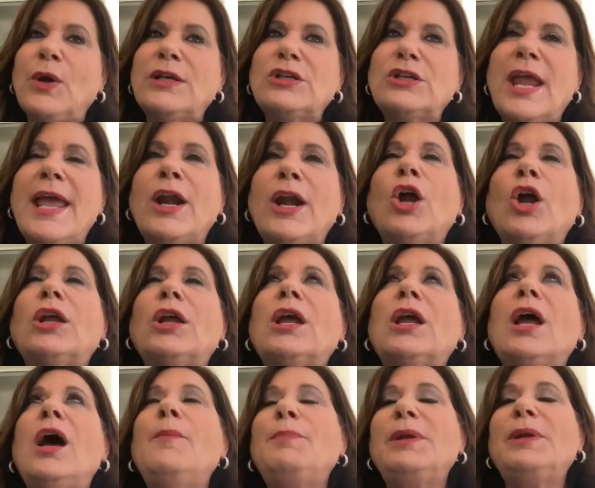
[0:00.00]
And our
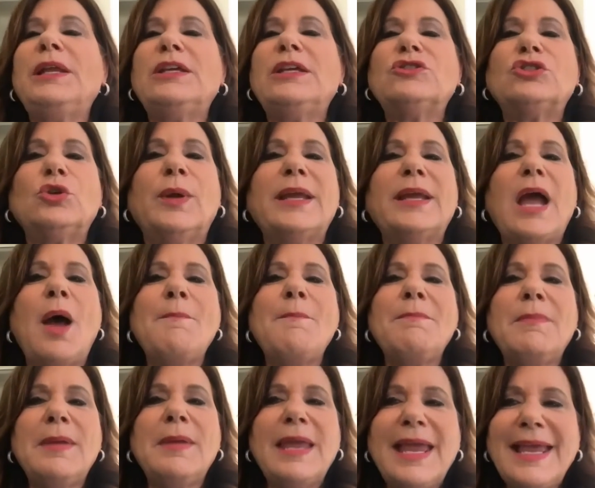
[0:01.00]
company is doing
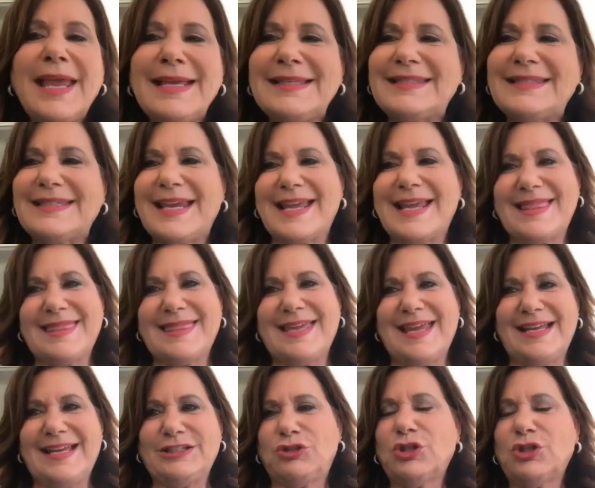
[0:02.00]
amazing
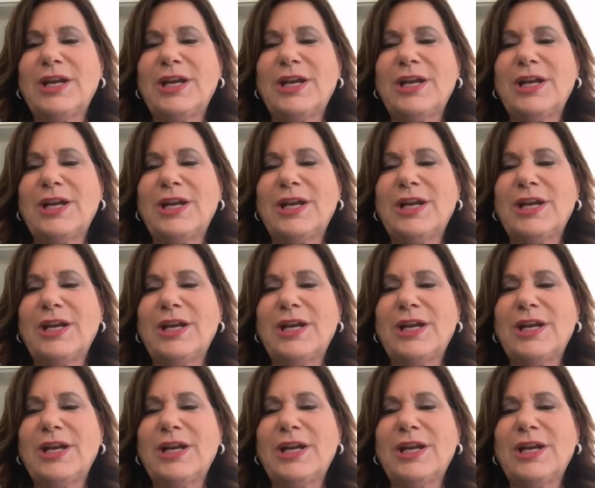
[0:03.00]
things.